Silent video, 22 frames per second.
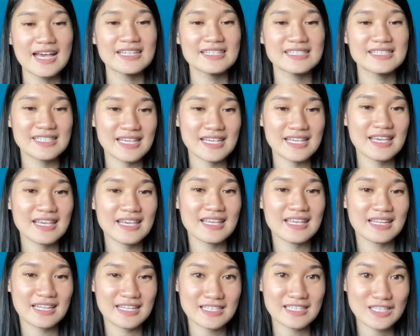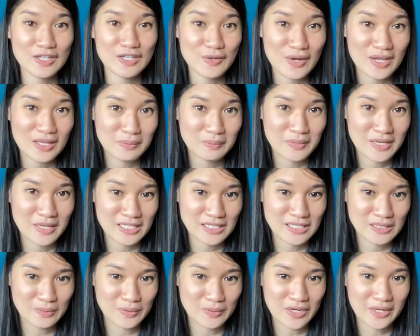saying that it is a great
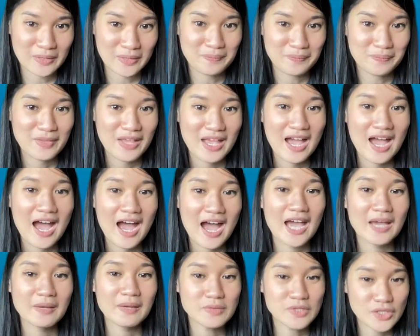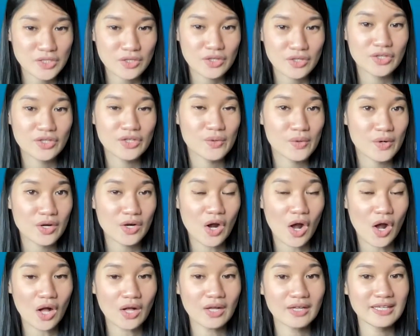place to work, I'm sure you
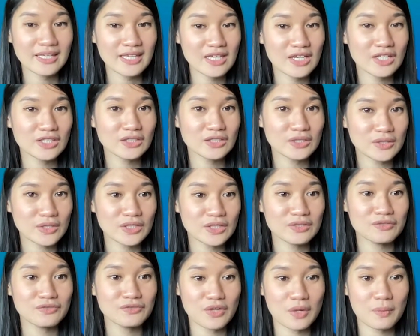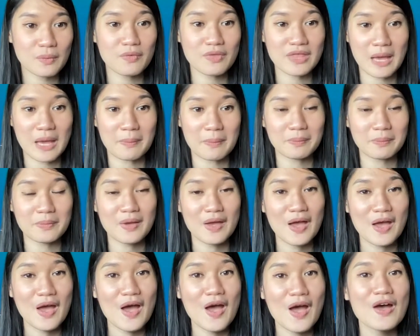are all eager to learn from them.
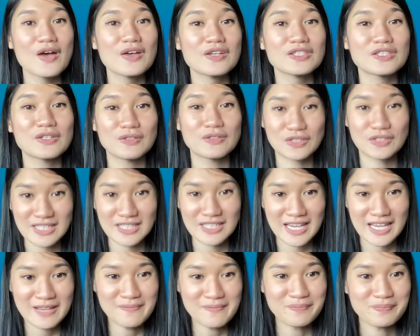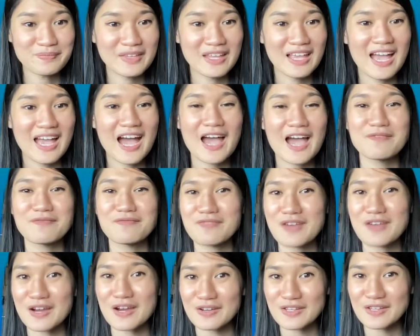So today, I'm
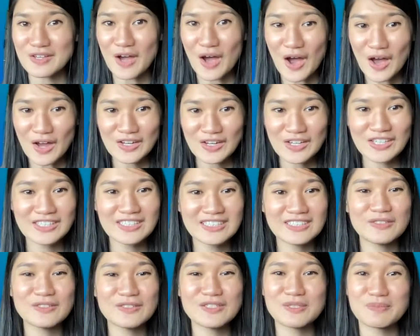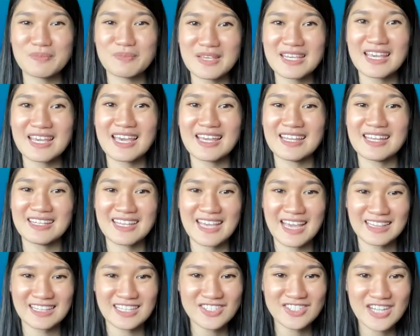very honored to speak and
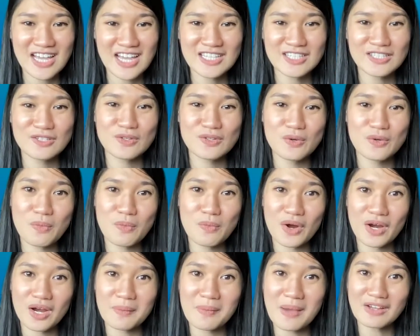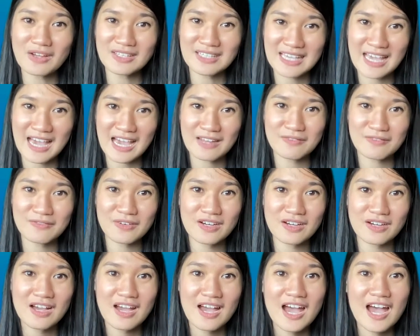get the chance to know more about
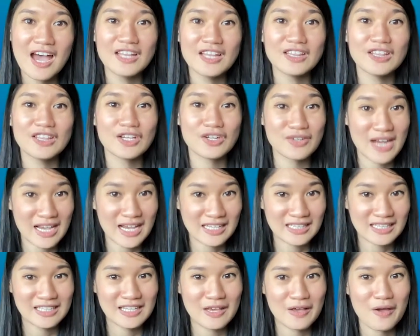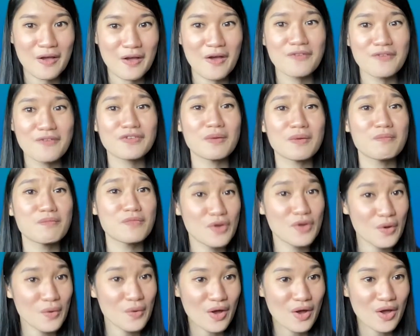Canva directly from
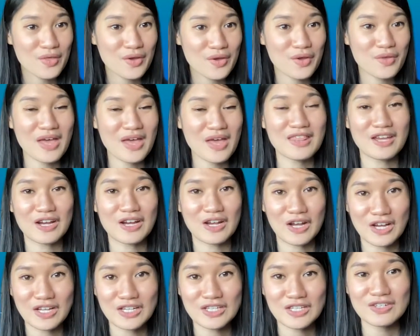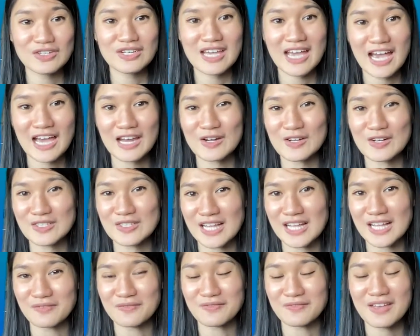no other than their country head
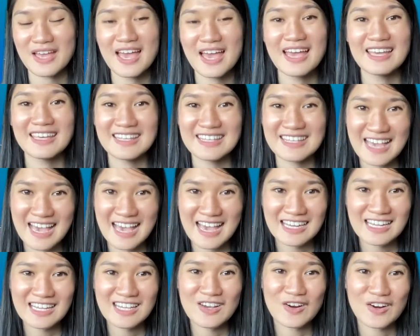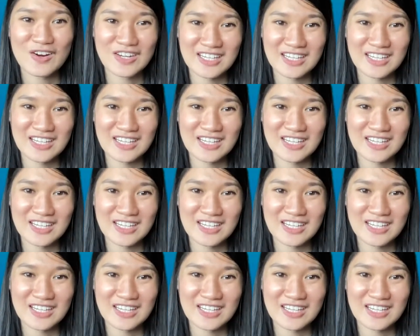herself, Yani